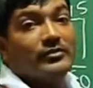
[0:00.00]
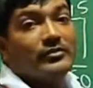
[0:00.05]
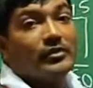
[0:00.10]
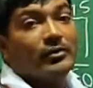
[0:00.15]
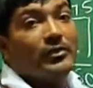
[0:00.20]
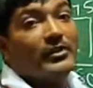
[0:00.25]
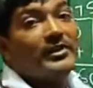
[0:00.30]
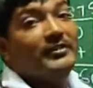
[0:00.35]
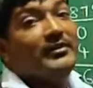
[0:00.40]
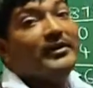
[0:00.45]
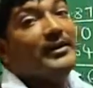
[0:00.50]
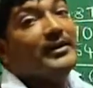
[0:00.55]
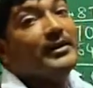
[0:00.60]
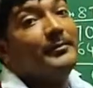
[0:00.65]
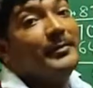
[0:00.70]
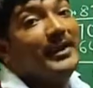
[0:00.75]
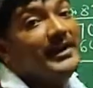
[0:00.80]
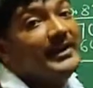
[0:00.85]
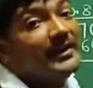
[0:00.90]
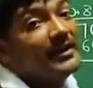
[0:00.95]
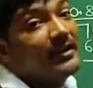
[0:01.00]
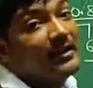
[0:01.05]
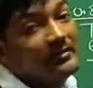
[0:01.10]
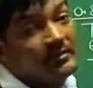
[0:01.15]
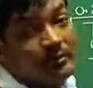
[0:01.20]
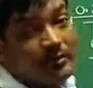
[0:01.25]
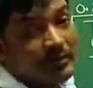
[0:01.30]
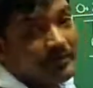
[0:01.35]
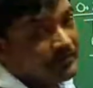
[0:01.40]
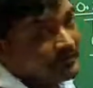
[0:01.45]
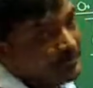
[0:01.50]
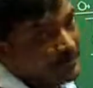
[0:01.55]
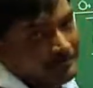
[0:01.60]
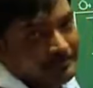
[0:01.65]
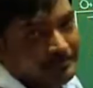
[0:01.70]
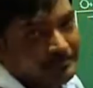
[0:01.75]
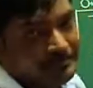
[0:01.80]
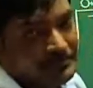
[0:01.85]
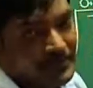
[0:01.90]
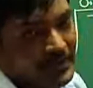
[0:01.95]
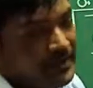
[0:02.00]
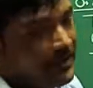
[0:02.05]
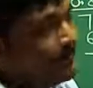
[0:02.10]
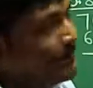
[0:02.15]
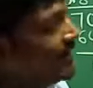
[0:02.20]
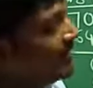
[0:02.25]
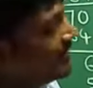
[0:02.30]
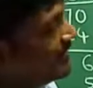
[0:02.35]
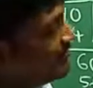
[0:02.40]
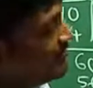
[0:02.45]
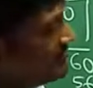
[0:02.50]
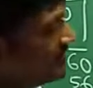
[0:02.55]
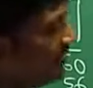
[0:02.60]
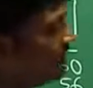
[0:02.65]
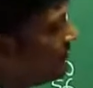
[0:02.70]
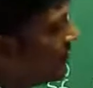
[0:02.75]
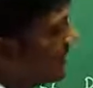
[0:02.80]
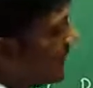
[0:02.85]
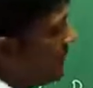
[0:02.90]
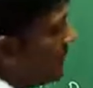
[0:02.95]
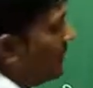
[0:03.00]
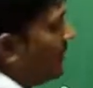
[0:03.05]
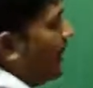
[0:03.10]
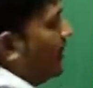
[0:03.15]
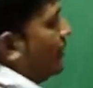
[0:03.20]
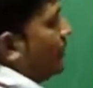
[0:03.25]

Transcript: So even remainder also not same. Remainder is different.